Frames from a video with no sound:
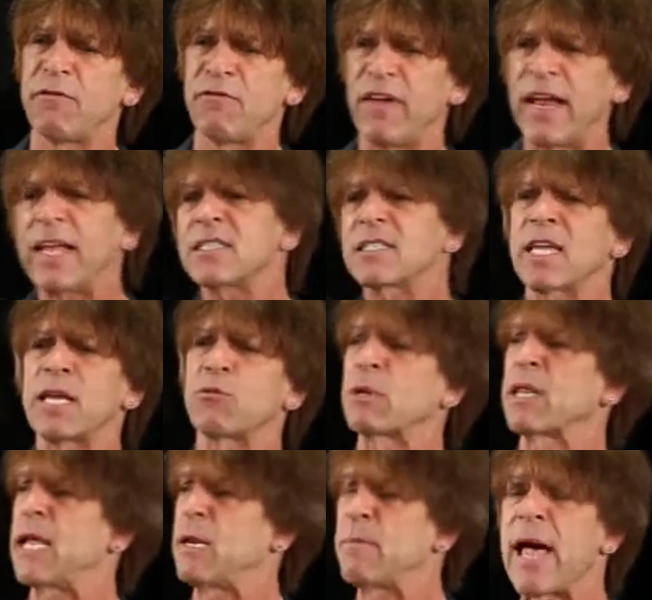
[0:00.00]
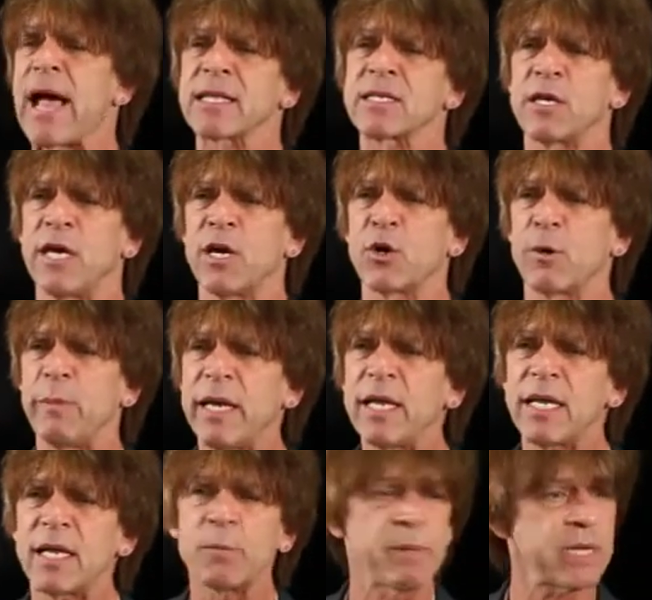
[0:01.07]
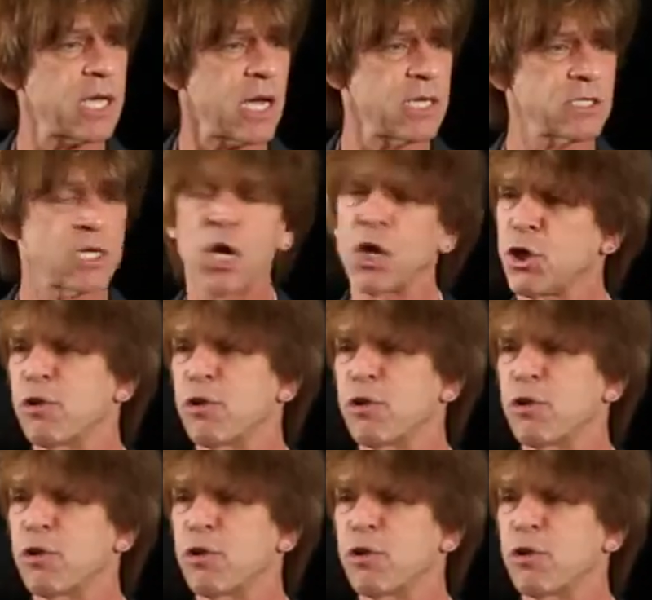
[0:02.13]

Advanced can relate back to intermediate because